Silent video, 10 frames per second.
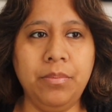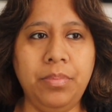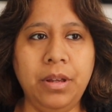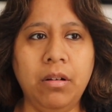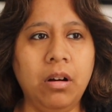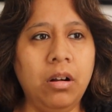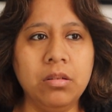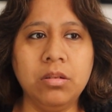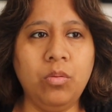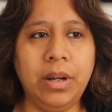There are
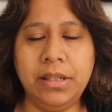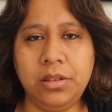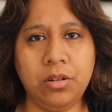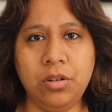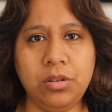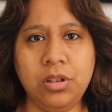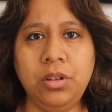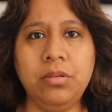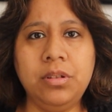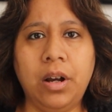also ways to
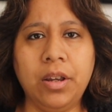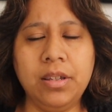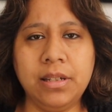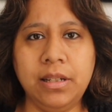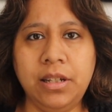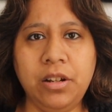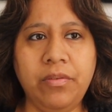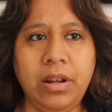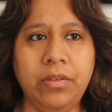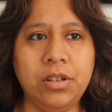use DocuSign in your
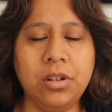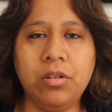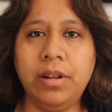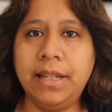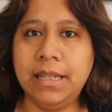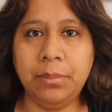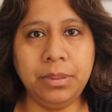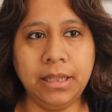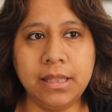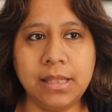favor to create
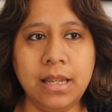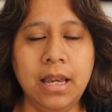templates.